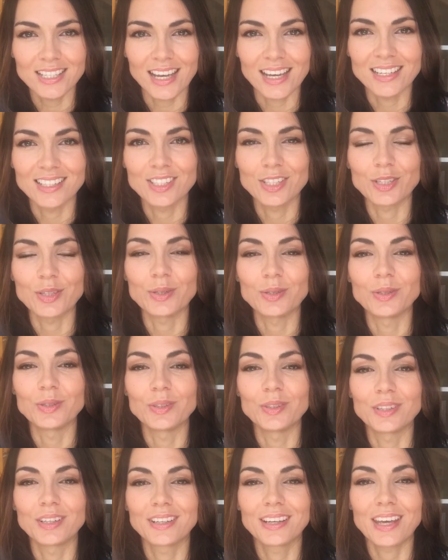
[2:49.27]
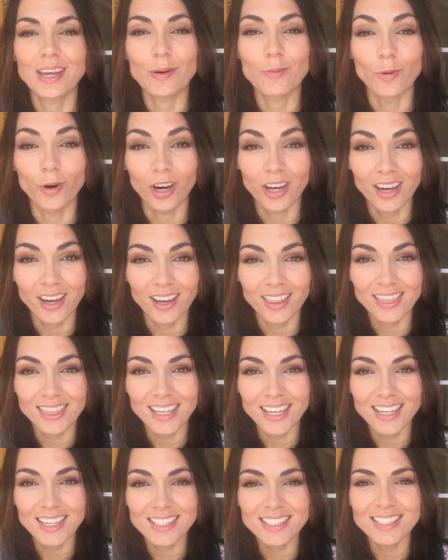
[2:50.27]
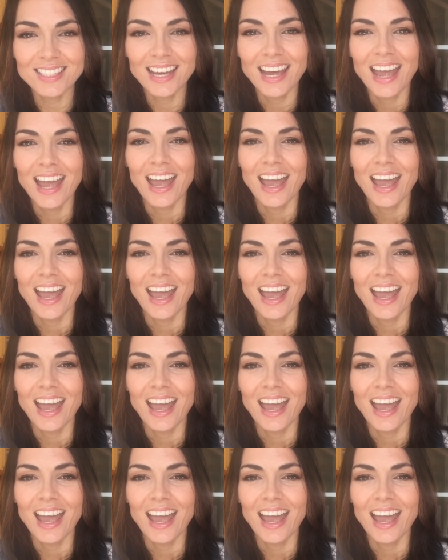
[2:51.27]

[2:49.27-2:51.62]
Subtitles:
and to keep working on things.